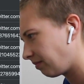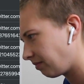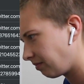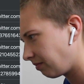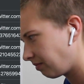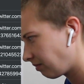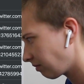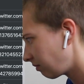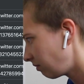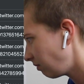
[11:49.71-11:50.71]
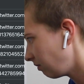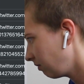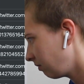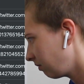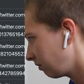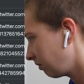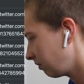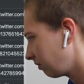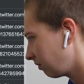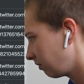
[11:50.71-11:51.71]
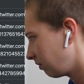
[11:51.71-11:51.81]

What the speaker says: (no one is talking)